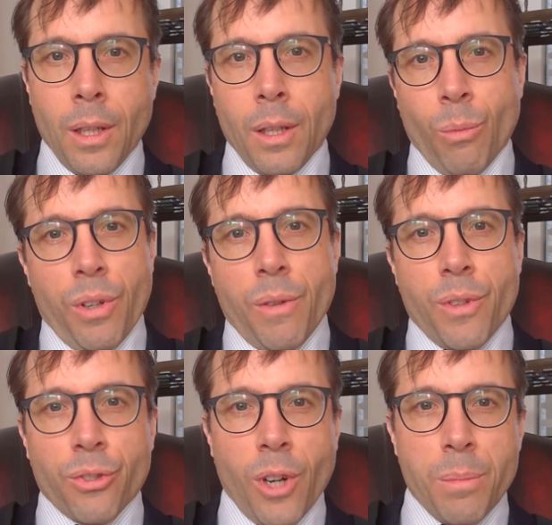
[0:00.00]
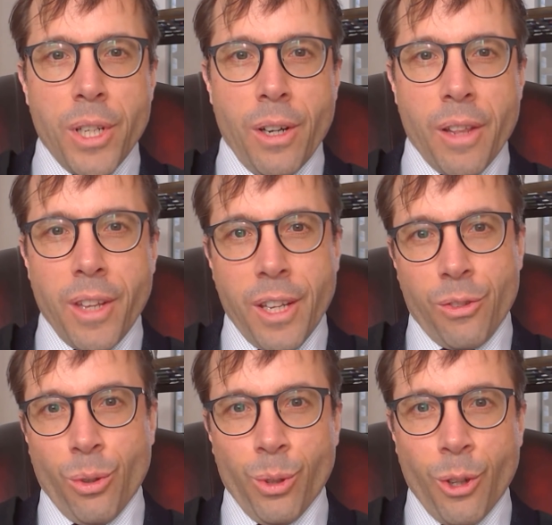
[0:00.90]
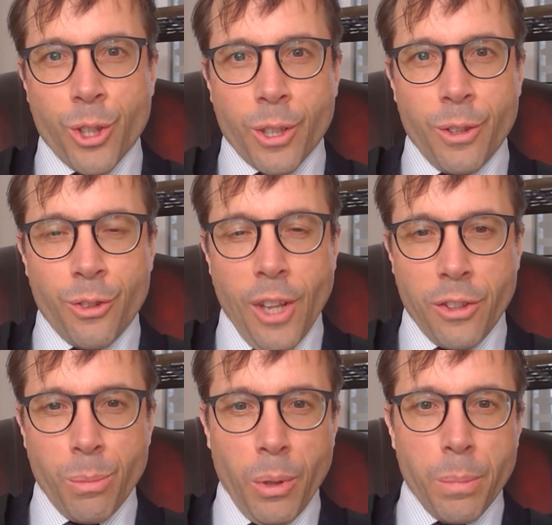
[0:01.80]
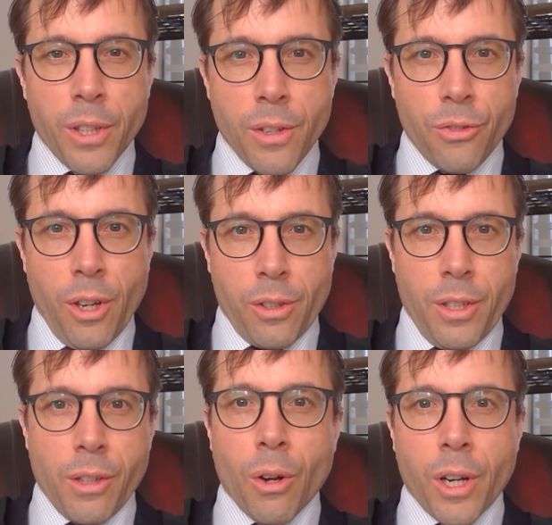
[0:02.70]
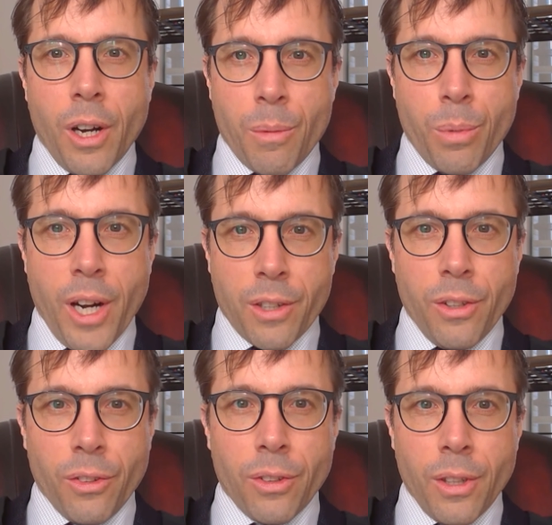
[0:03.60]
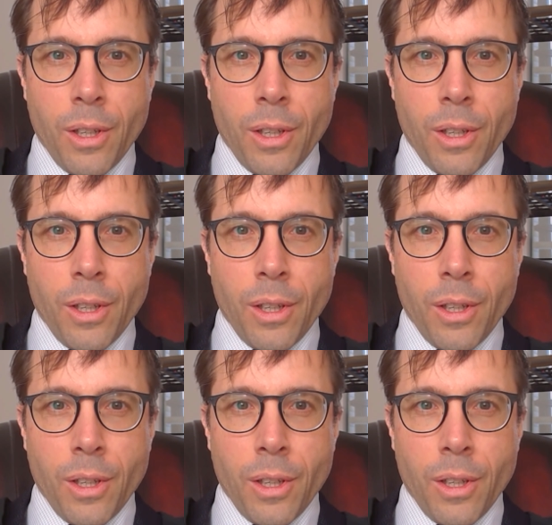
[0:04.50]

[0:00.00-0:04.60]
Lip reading: What I've described here, I think it's all logical and sensible, but it's certainly not current practice.